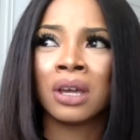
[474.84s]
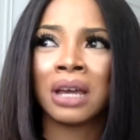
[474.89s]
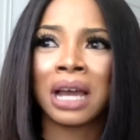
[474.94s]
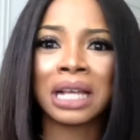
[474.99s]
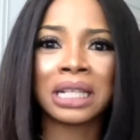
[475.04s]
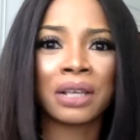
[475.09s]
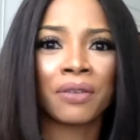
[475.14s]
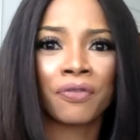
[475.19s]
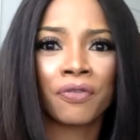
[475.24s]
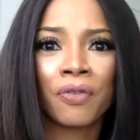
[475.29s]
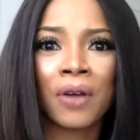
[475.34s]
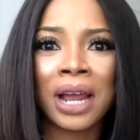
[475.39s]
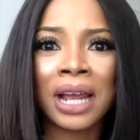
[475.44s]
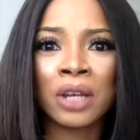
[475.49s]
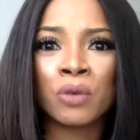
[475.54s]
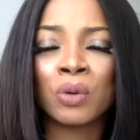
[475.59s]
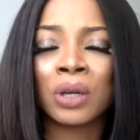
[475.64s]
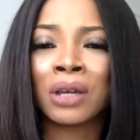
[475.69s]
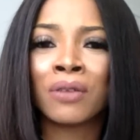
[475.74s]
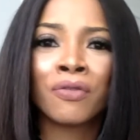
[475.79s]
As a
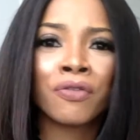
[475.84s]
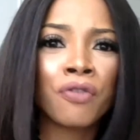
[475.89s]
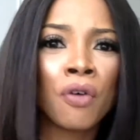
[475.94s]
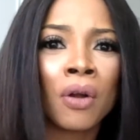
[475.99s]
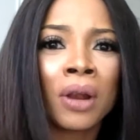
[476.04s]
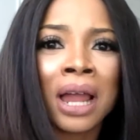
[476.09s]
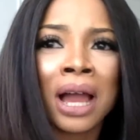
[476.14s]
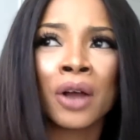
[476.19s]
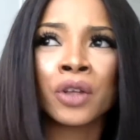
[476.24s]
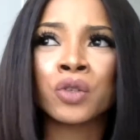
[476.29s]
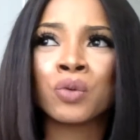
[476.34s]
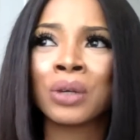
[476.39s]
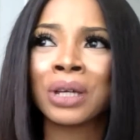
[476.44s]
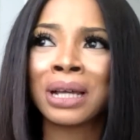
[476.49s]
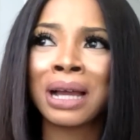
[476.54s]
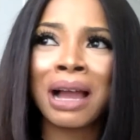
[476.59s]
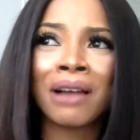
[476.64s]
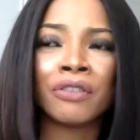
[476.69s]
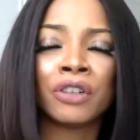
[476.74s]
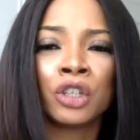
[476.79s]
friend, we can fall out, we
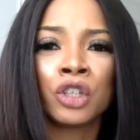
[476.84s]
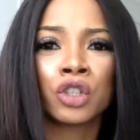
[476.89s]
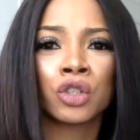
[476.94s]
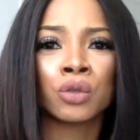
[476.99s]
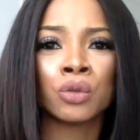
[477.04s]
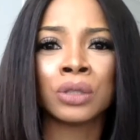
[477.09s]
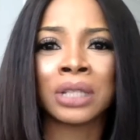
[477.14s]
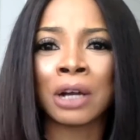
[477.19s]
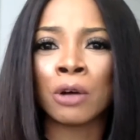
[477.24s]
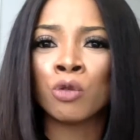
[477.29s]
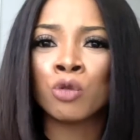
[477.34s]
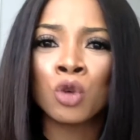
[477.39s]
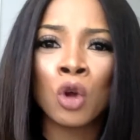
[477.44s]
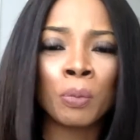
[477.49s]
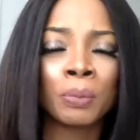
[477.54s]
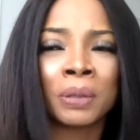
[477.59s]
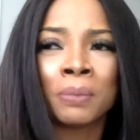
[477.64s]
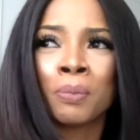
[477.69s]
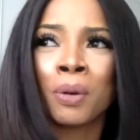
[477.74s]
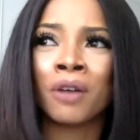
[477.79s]
can have issues. I will
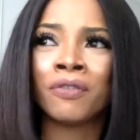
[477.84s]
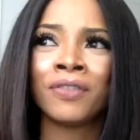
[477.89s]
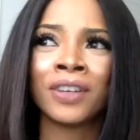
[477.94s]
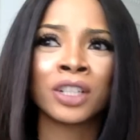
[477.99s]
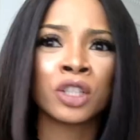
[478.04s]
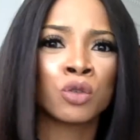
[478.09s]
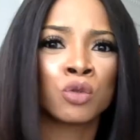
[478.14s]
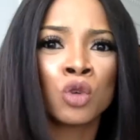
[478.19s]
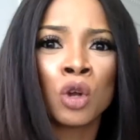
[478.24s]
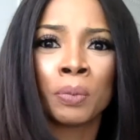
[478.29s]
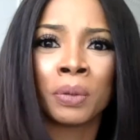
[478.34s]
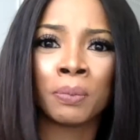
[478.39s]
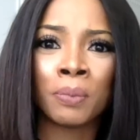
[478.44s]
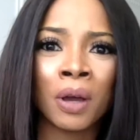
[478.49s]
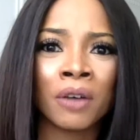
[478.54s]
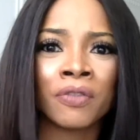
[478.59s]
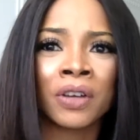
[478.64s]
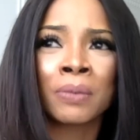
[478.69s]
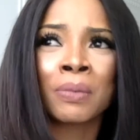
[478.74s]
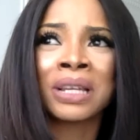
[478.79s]
not be perfect, you will not be
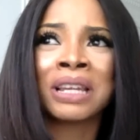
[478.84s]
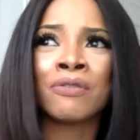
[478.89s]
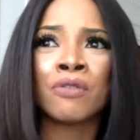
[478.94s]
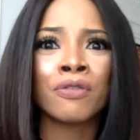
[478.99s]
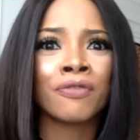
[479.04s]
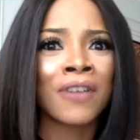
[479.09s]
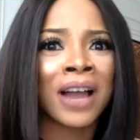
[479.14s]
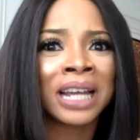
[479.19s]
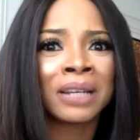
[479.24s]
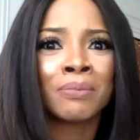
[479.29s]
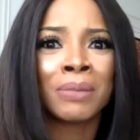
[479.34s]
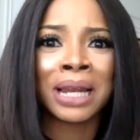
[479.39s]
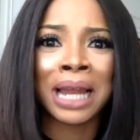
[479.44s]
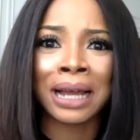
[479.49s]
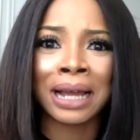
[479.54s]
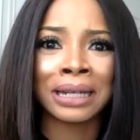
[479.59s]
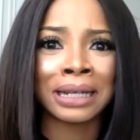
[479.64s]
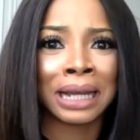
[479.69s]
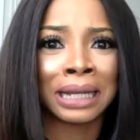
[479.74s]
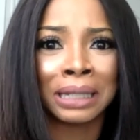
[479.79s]
perfect. But if you fight me
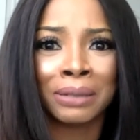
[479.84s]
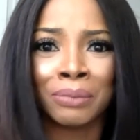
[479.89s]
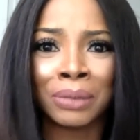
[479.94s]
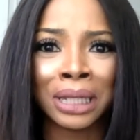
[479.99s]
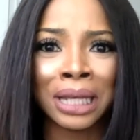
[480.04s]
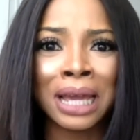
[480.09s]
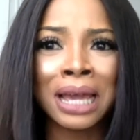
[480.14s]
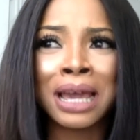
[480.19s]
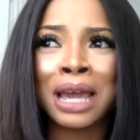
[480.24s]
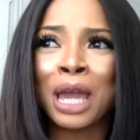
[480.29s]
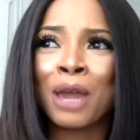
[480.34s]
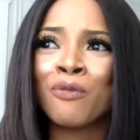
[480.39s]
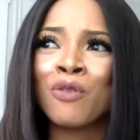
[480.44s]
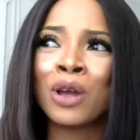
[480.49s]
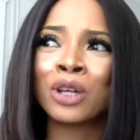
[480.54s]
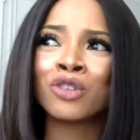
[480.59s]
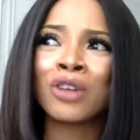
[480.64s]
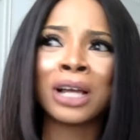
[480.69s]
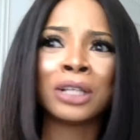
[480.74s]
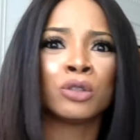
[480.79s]
like an enemy, if
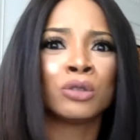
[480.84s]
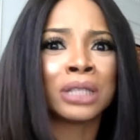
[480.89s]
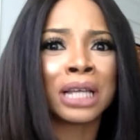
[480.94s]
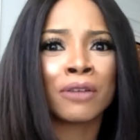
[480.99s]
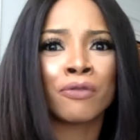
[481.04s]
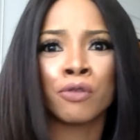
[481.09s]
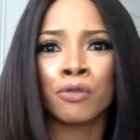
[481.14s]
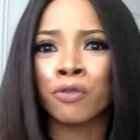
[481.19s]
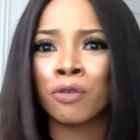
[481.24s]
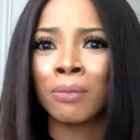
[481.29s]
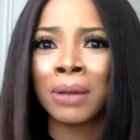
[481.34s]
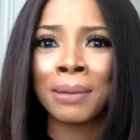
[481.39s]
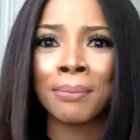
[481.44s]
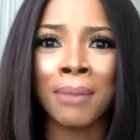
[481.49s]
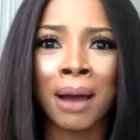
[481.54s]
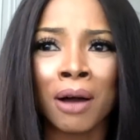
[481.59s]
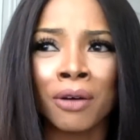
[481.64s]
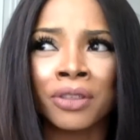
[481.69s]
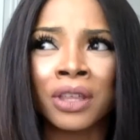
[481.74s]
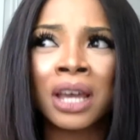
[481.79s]
you're trying to take food from my
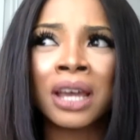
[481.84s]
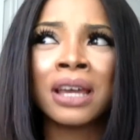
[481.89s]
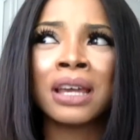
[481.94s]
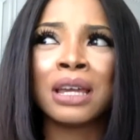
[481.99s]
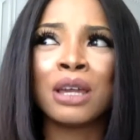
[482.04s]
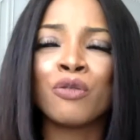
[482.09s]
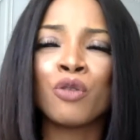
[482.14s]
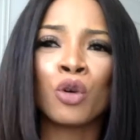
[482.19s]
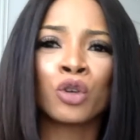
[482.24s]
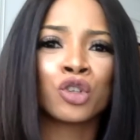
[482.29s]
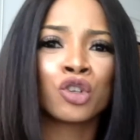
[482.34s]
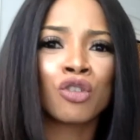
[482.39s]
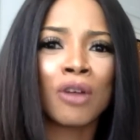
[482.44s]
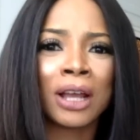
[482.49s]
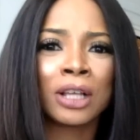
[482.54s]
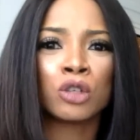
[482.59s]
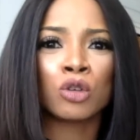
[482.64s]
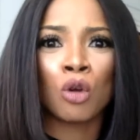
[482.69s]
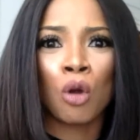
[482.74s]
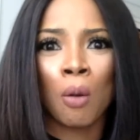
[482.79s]
mouth, if you're
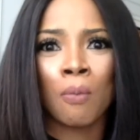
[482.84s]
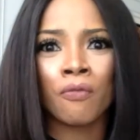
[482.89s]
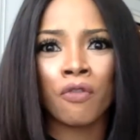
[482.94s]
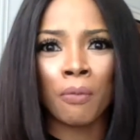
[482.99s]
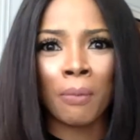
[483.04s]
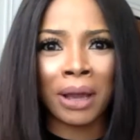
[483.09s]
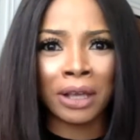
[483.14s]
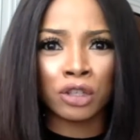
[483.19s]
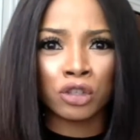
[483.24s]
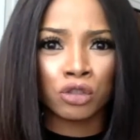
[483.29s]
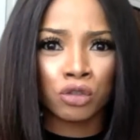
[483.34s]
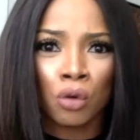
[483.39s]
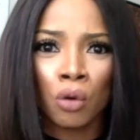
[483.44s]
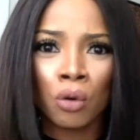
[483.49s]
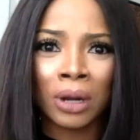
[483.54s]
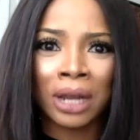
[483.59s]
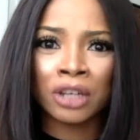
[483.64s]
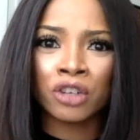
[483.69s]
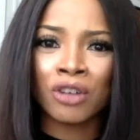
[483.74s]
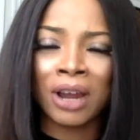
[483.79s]
trying to come for my
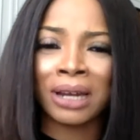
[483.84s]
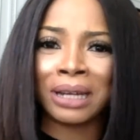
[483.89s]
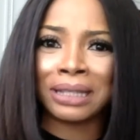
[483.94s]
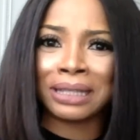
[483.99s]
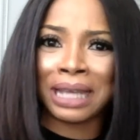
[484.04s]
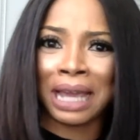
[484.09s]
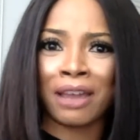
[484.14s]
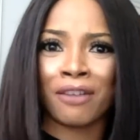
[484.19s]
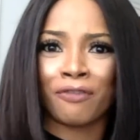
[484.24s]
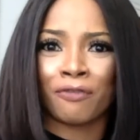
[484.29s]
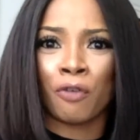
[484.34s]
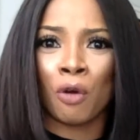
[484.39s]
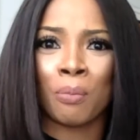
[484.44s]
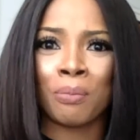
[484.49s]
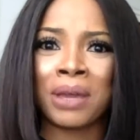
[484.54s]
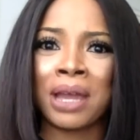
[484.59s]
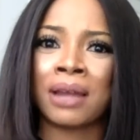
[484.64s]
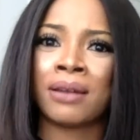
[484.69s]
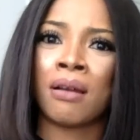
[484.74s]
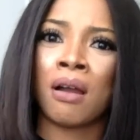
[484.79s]
soul and trying to take from me and